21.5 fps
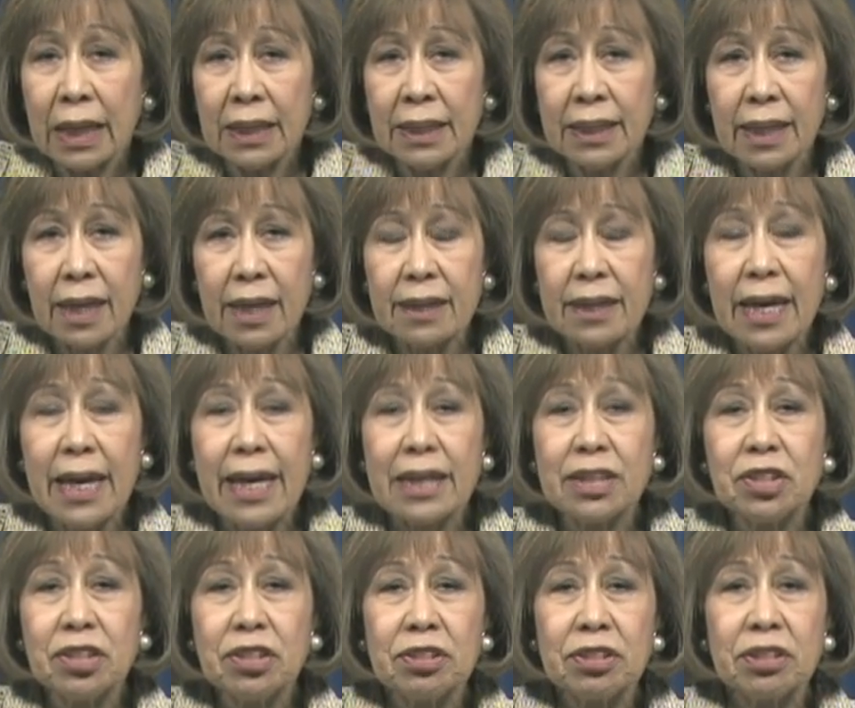and the other
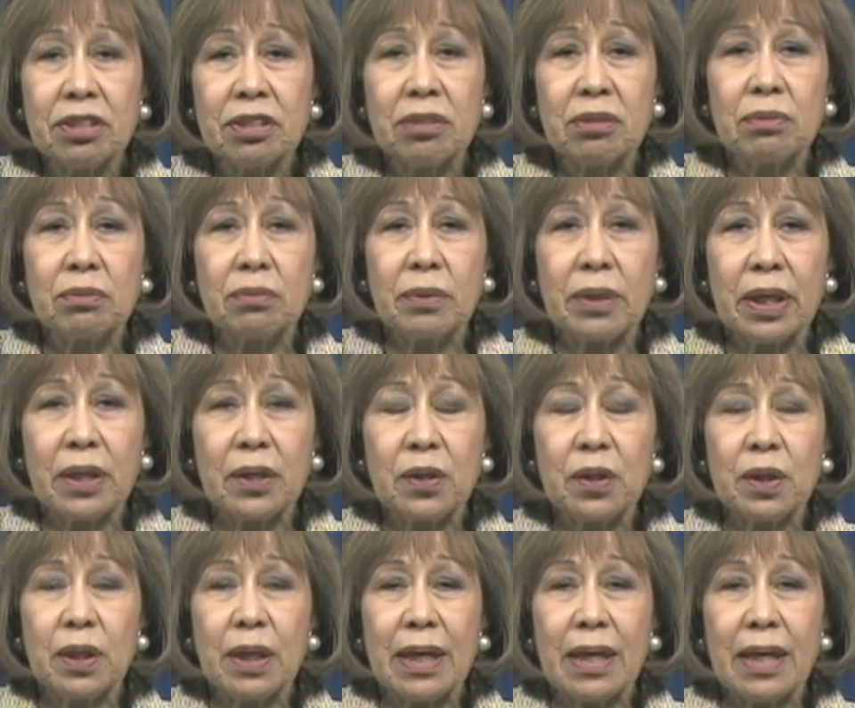had to do with
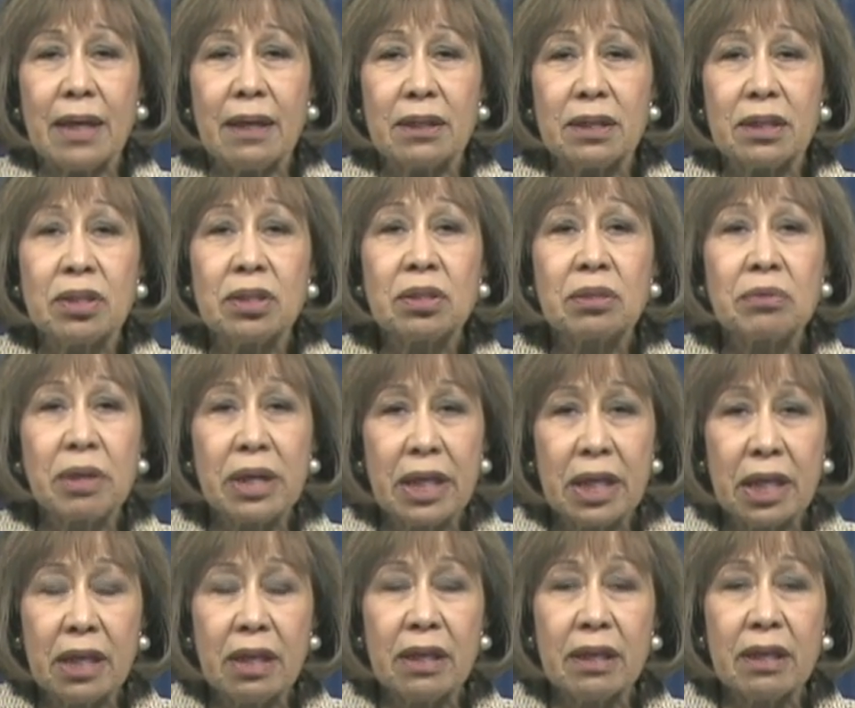
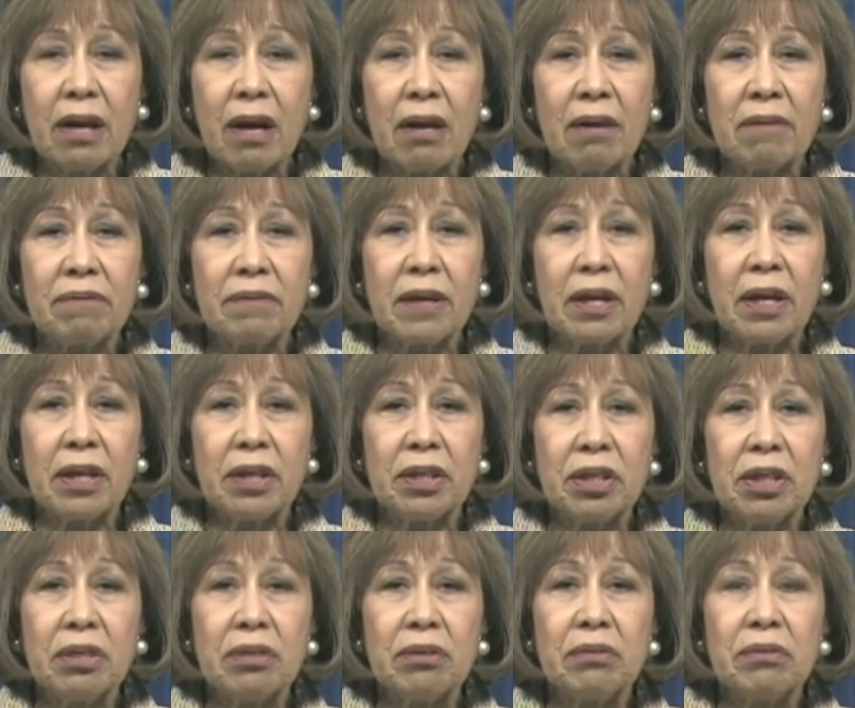screening of a
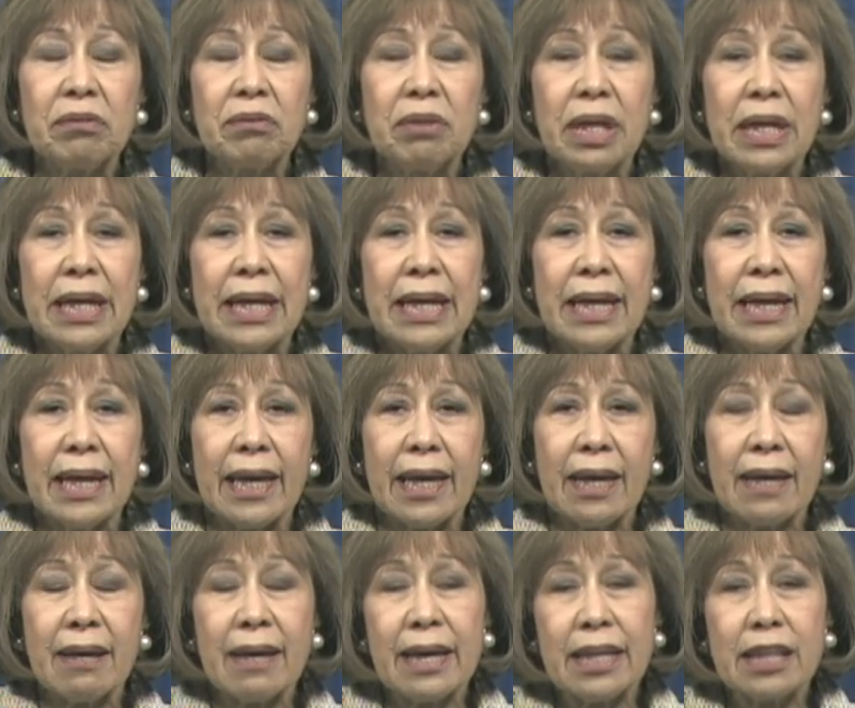new
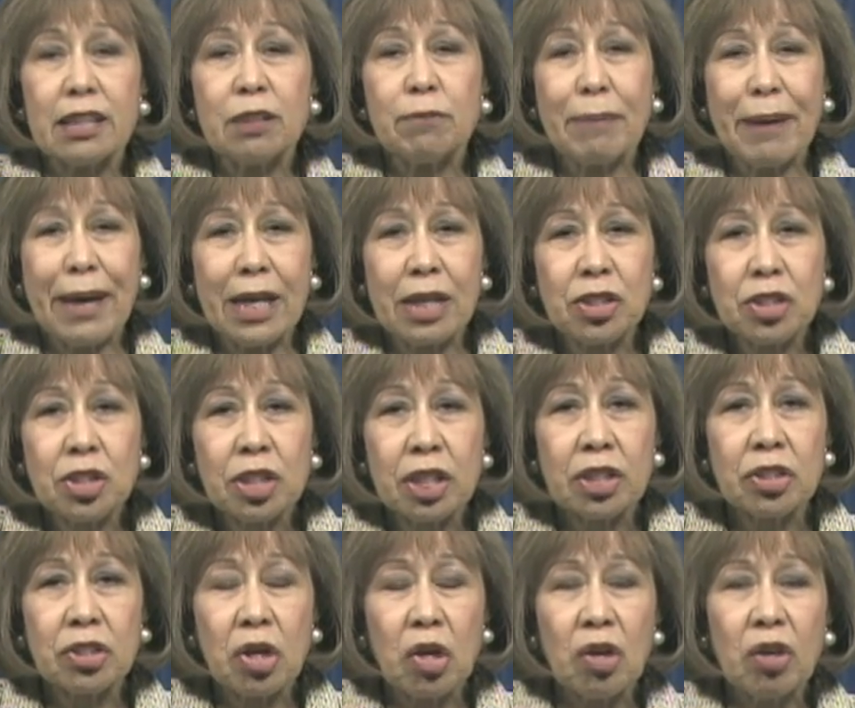
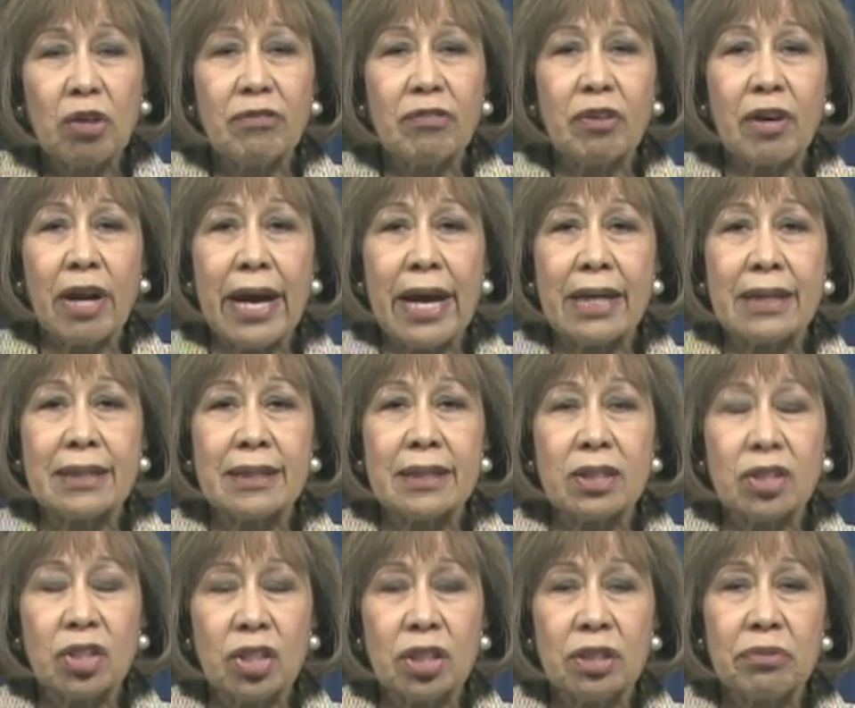expansion over
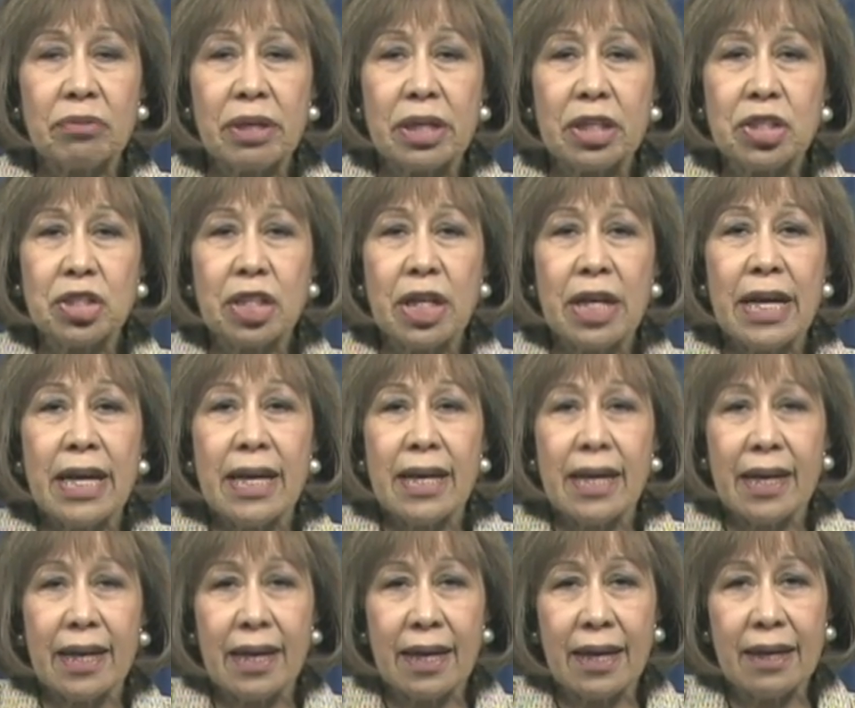at Goodrich,
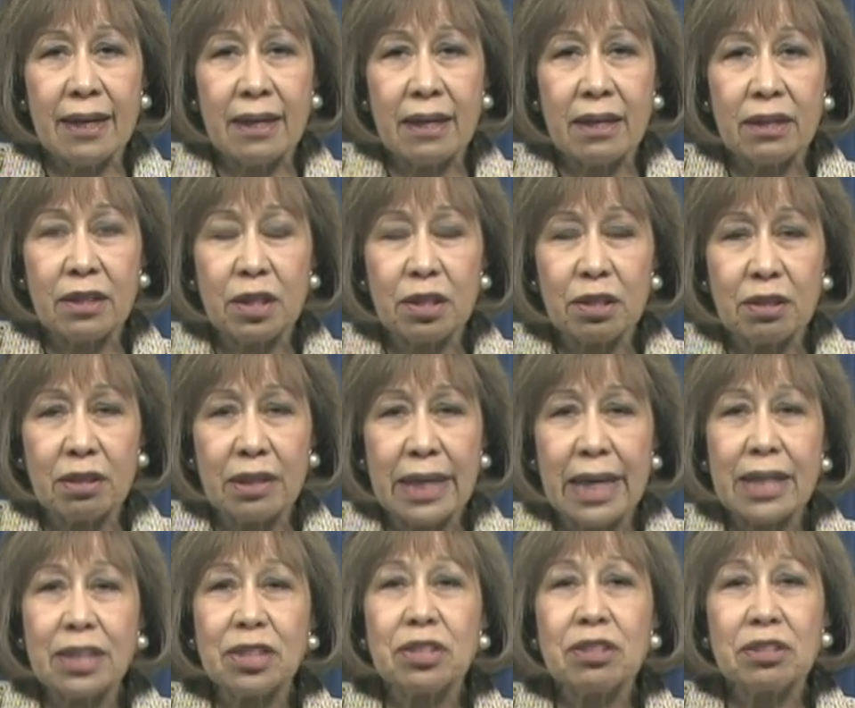and the
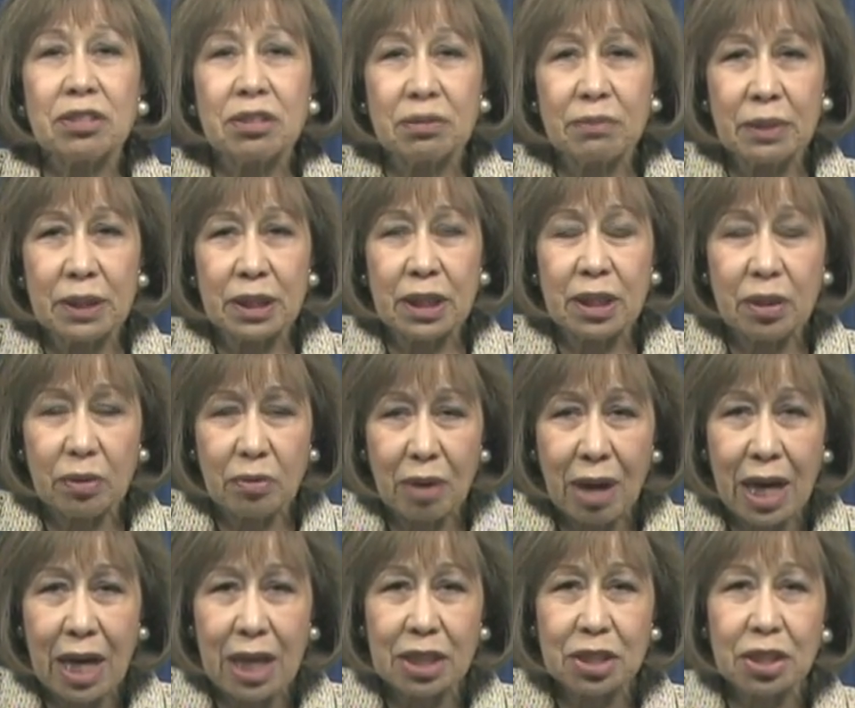third had to do with the
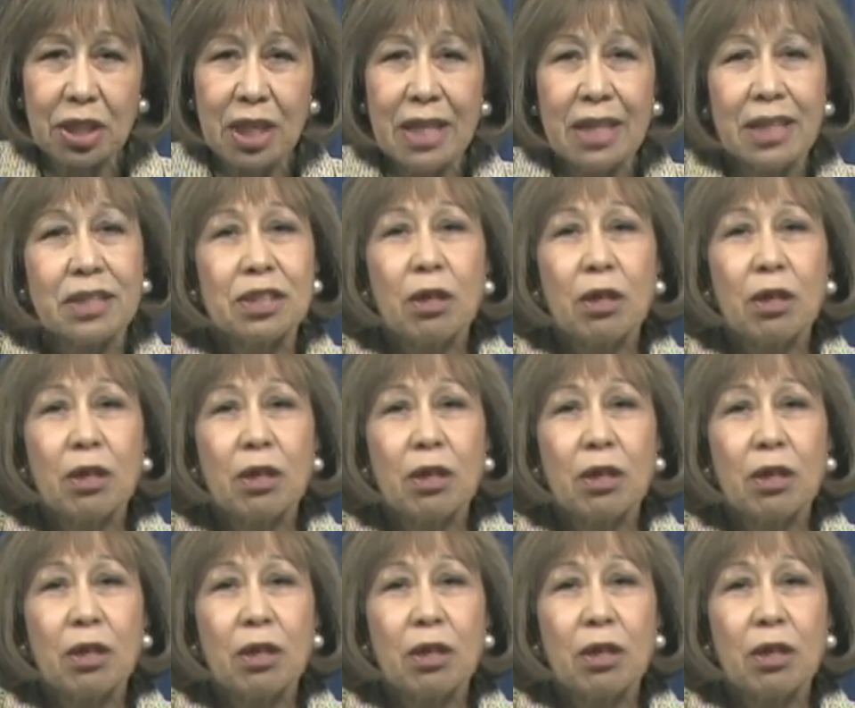garage.